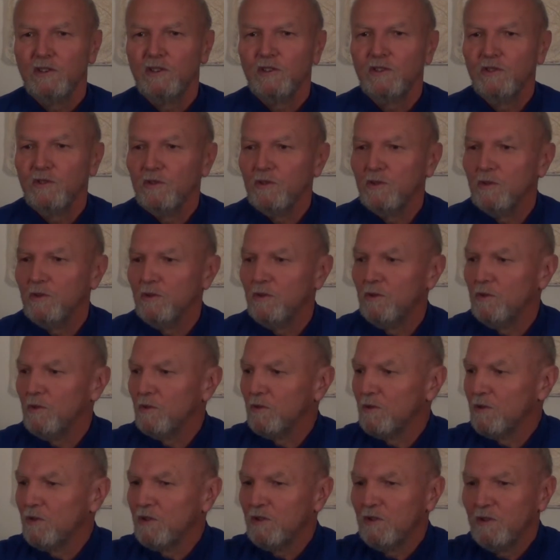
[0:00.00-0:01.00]

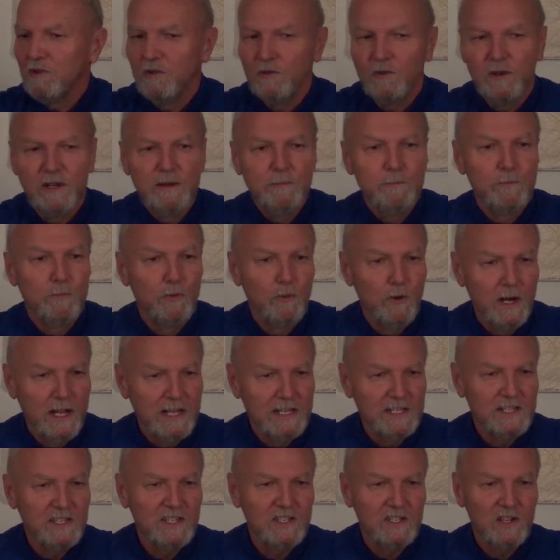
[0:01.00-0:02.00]
to
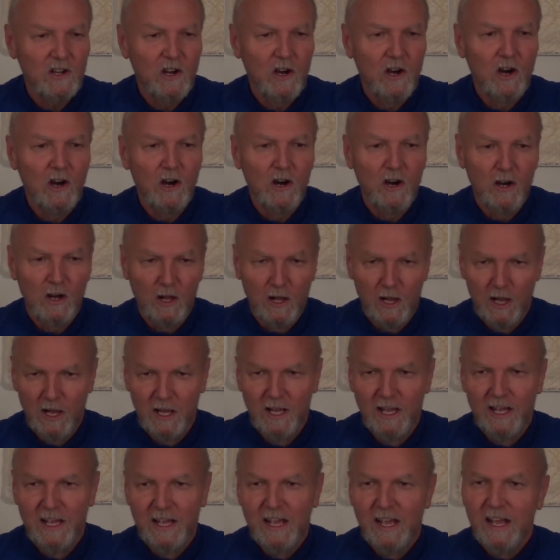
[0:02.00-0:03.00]
embrace all.
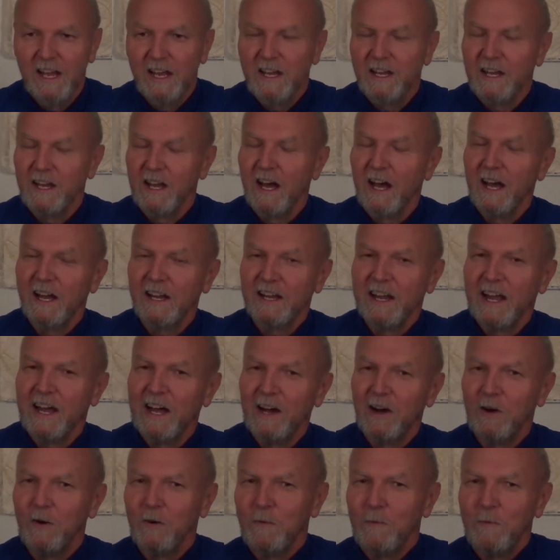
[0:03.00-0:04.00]
Not
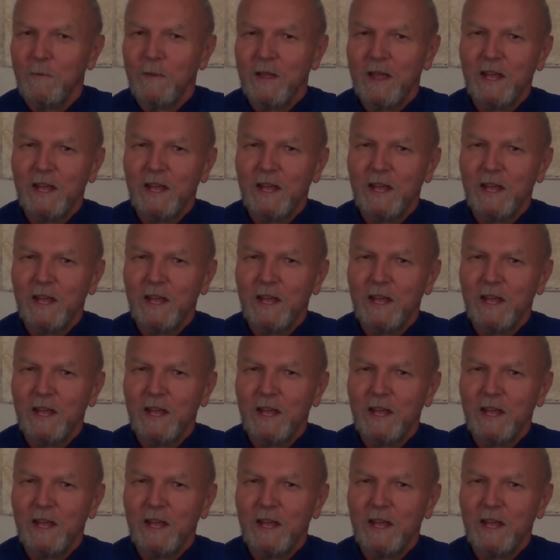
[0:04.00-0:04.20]
now,